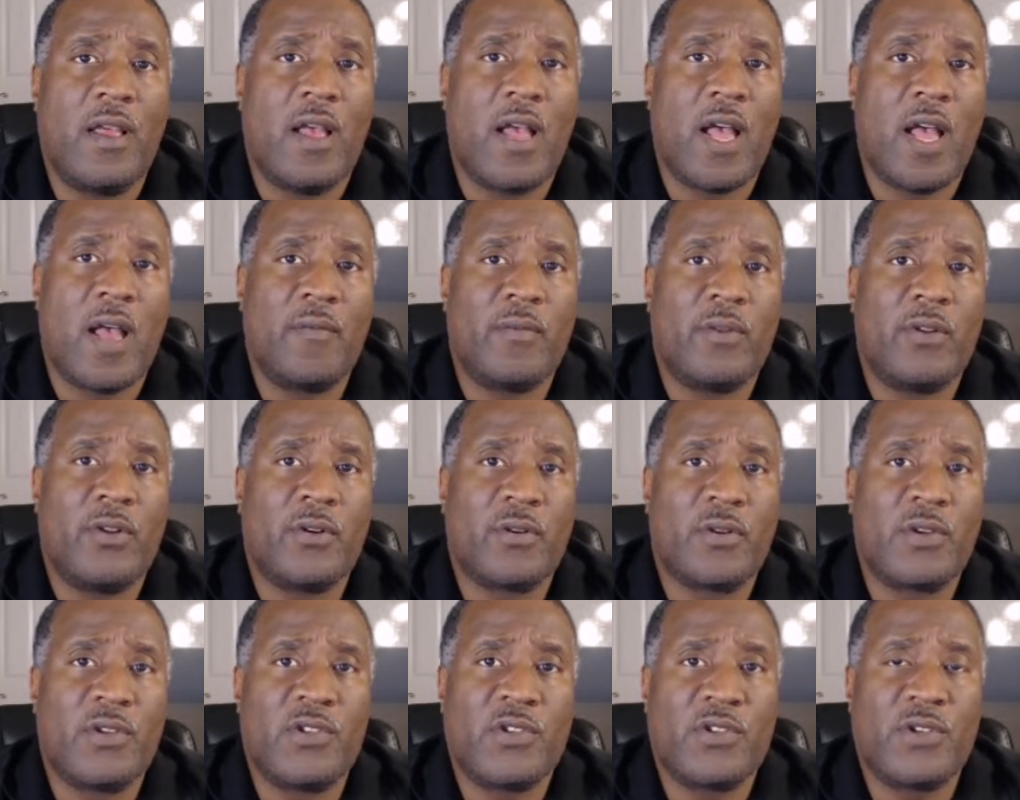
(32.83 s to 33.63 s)
I'm a
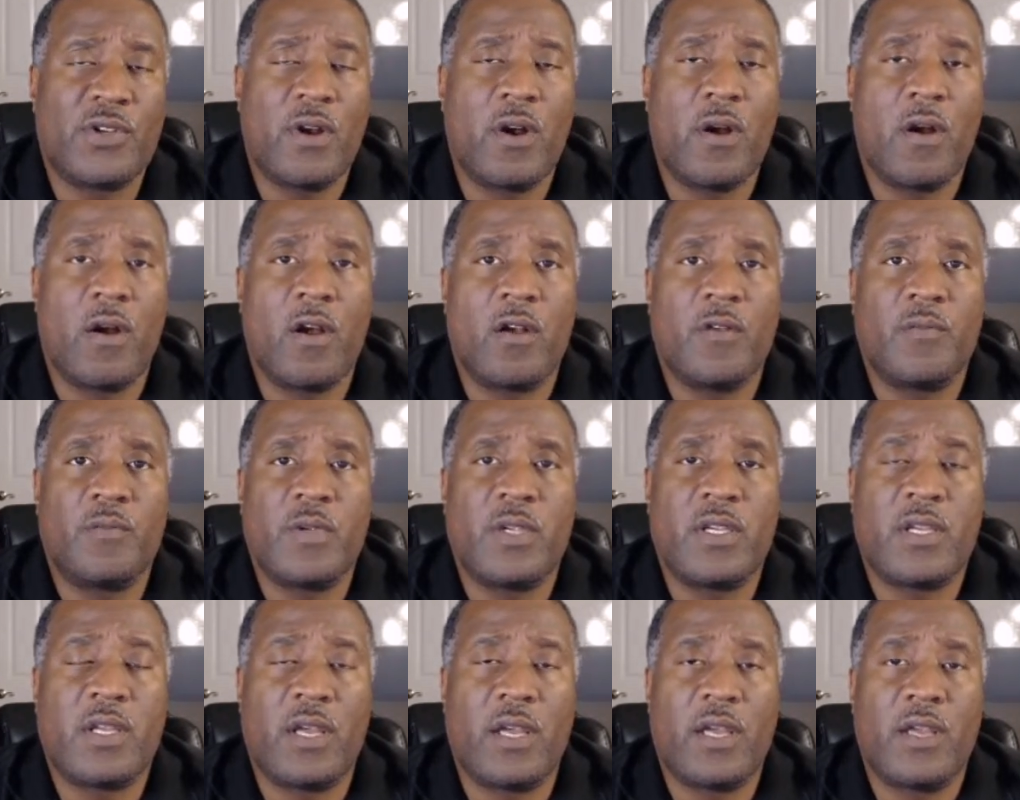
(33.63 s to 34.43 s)
little concerned
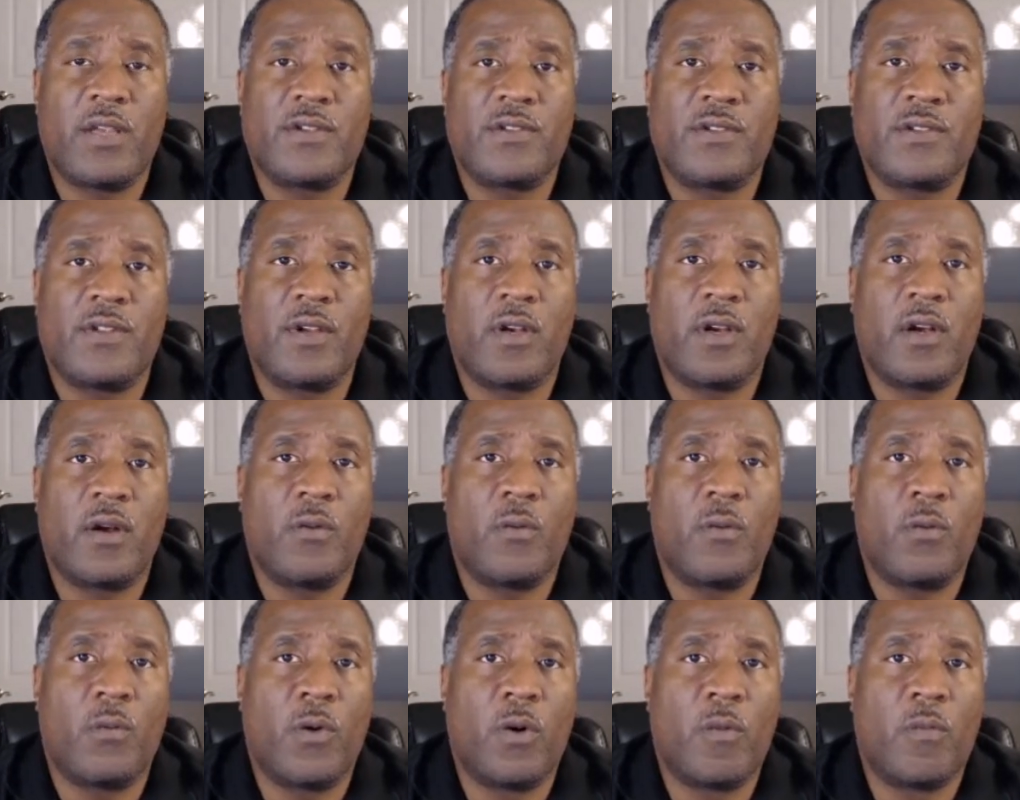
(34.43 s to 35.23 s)
because
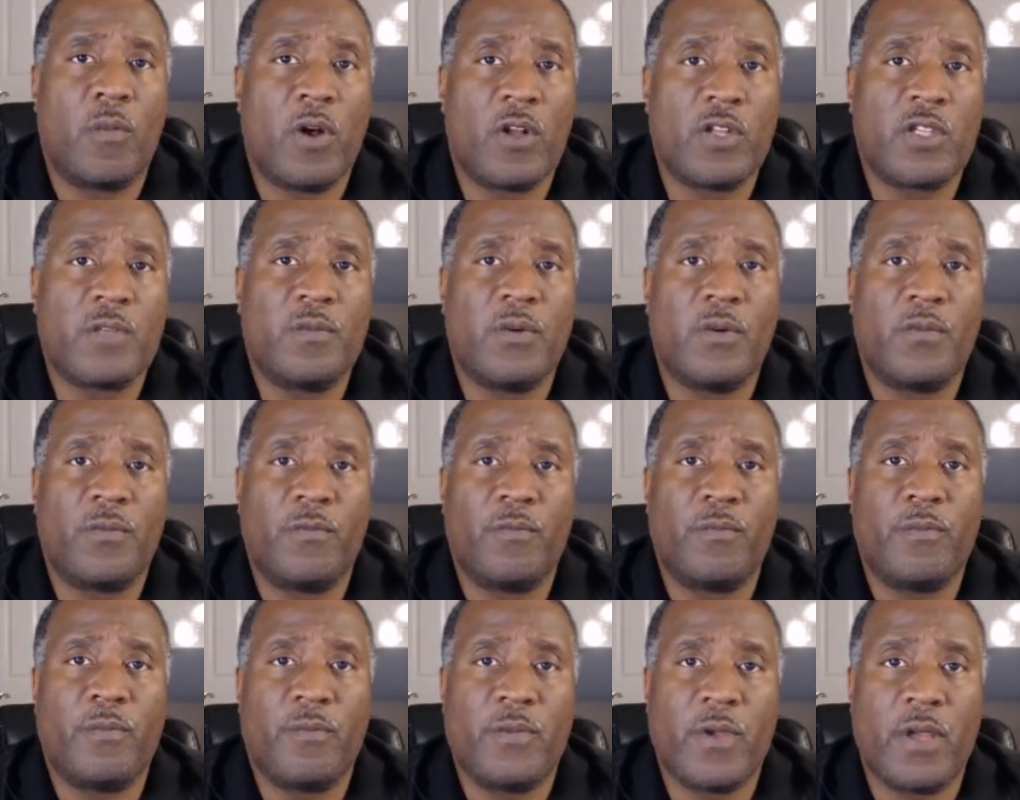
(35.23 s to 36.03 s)
there were
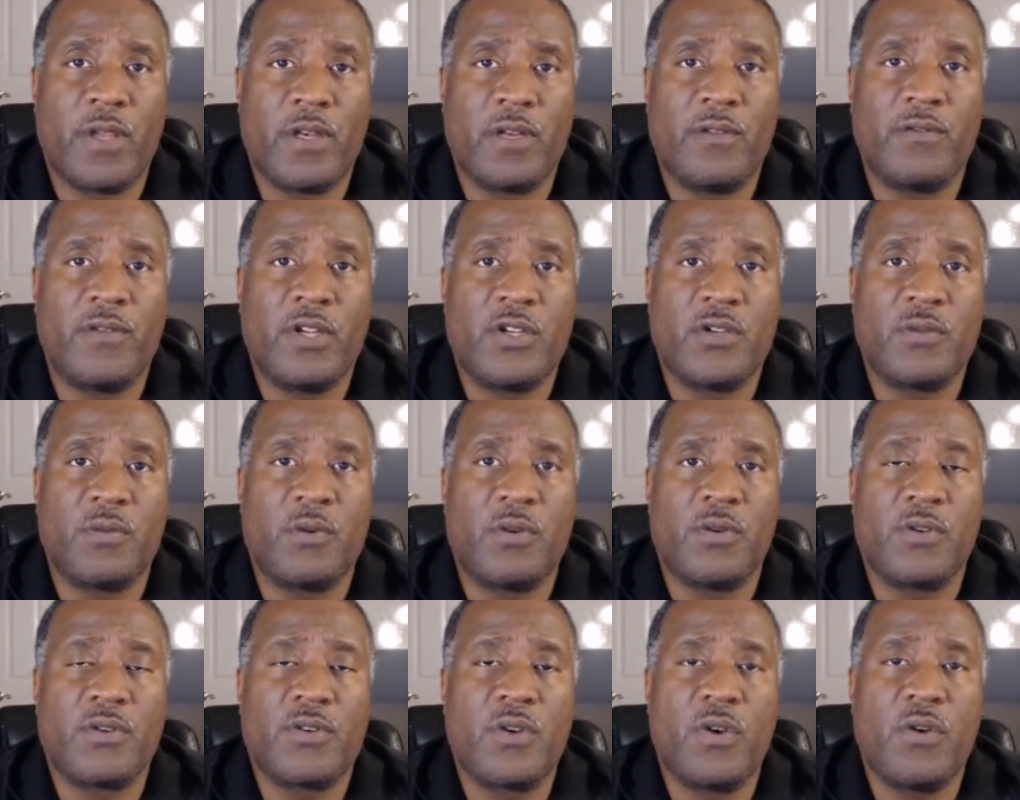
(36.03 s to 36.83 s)
multiple
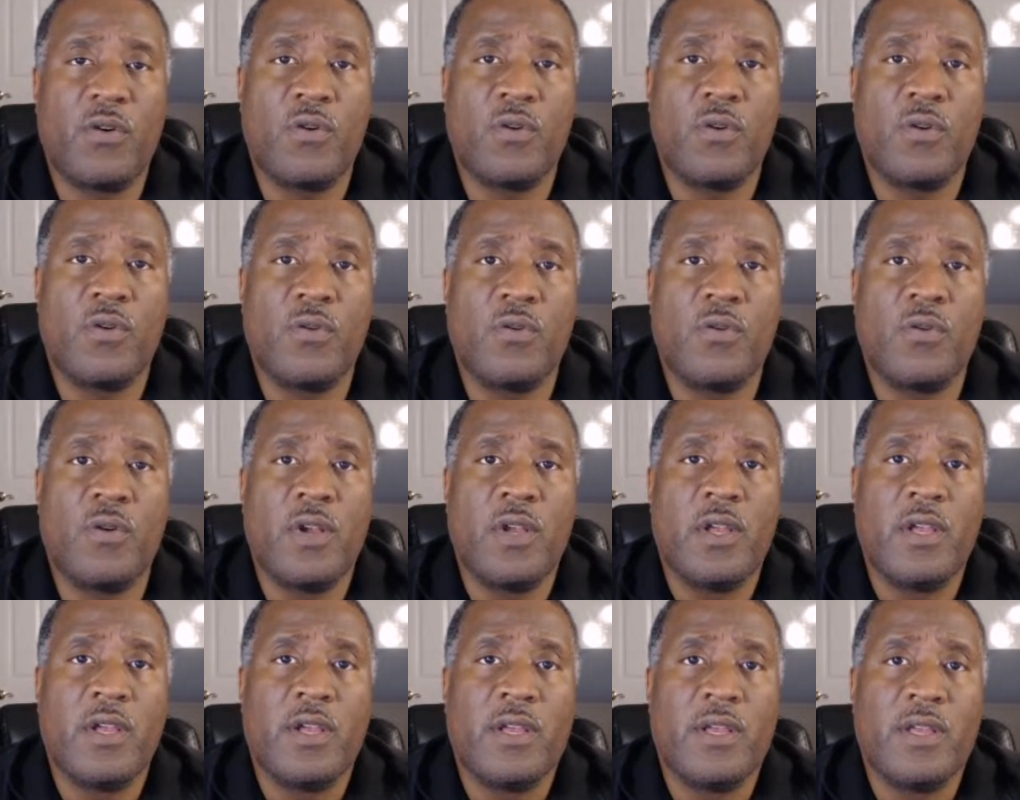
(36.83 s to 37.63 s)
individuals who